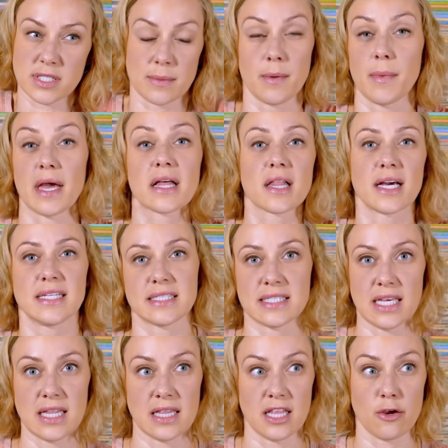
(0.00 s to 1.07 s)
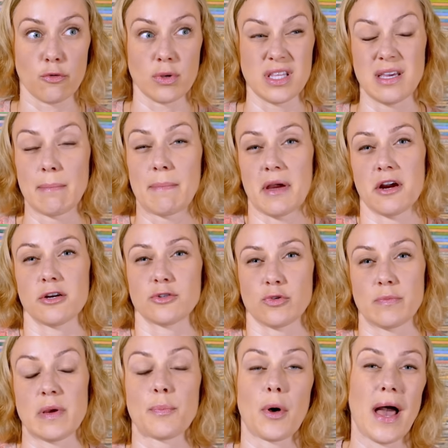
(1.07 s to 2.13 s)
Some of my clients say that they're really embarrassed
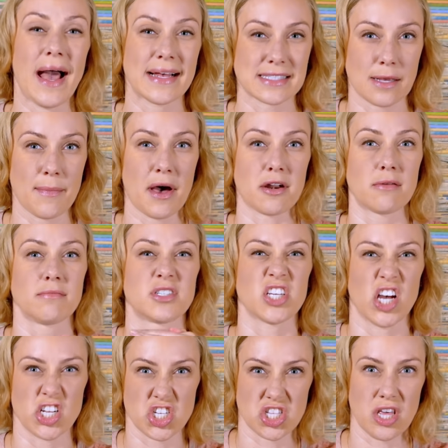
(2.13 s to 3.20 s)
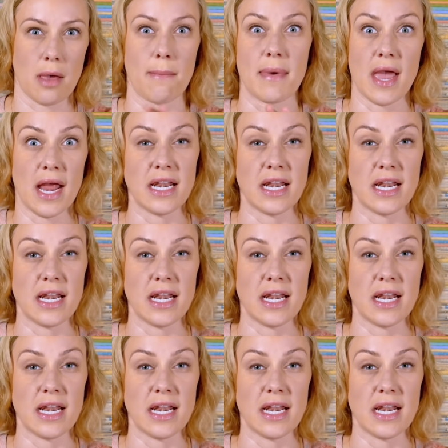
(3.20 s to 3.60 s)
when people ask about them, touch them,